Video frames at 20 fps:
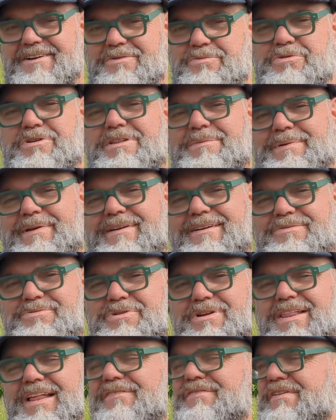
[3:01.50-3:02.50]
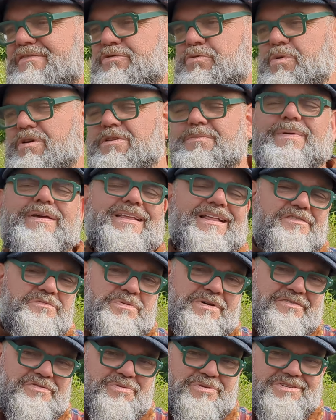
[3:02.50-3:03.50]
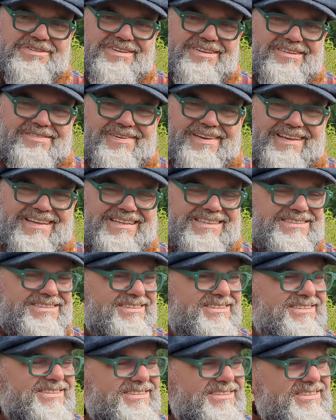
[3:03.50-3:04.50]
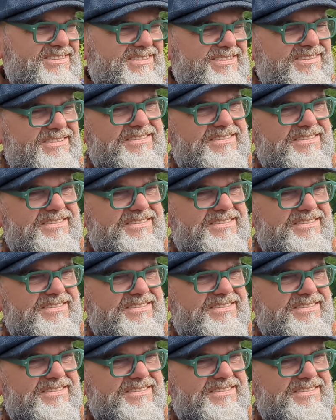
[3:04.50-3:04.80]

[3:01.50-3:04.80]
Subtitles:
want to love everyone and be loved by everyone. Do you know what I mean? It's just,